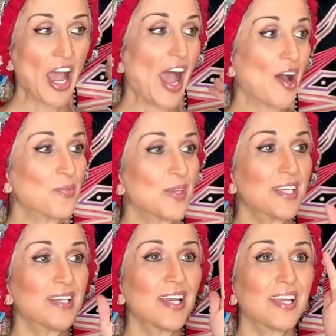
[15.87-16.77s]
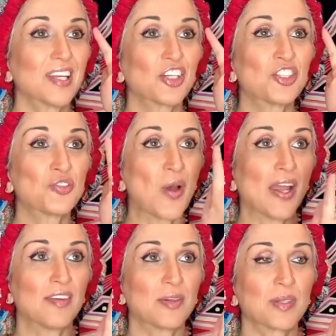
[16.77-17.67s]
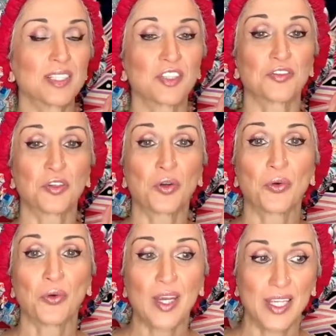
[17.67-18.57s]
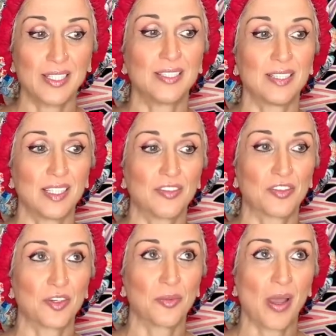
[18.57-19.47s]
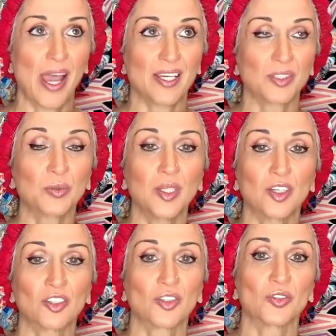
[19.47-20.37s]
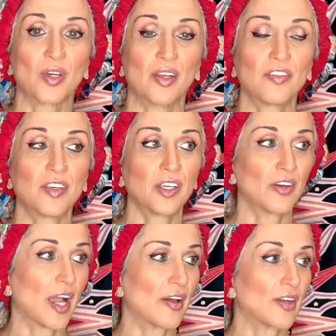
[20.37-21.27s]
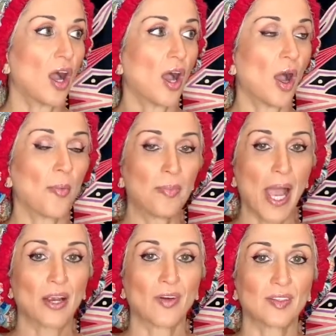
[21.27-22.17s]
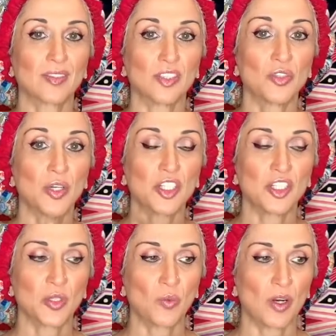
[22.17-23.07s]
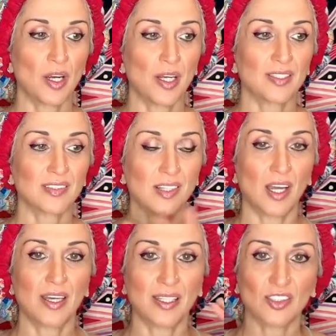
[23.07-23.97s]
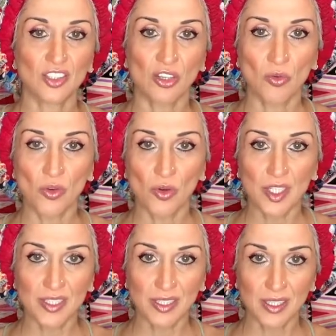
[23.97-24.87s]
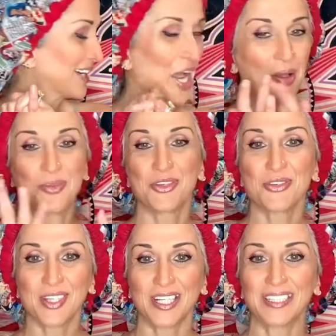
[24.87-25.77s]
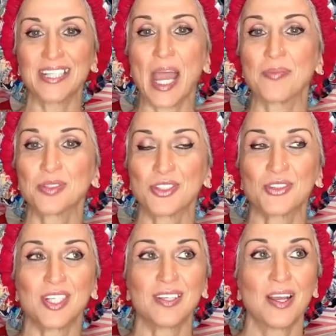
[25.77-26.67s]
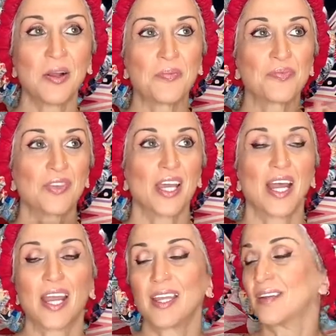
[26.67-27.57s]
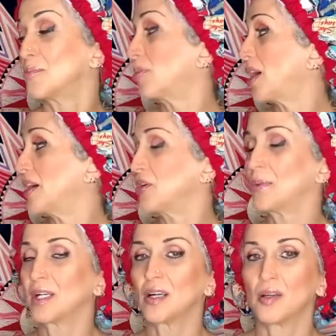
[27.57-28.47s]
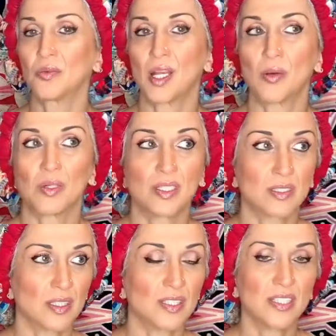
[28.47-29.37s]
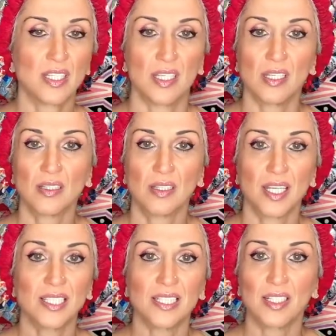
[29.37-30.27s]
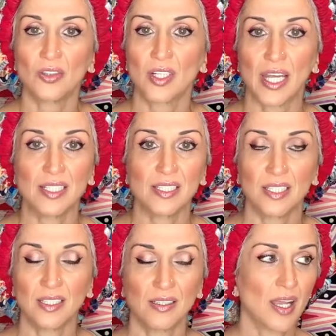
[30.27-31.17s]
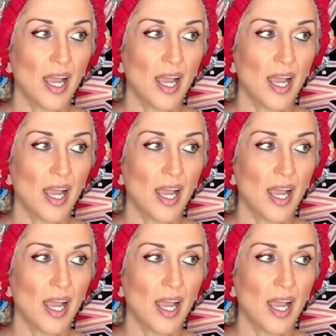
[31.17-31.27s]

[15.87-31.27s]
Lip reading: I've been driving myself crazy for the past week or so trying to figure out a background situation where it's not so noisy. I'm using a tapestry that I bought, oh my god, when I was a teen, 18 or 19.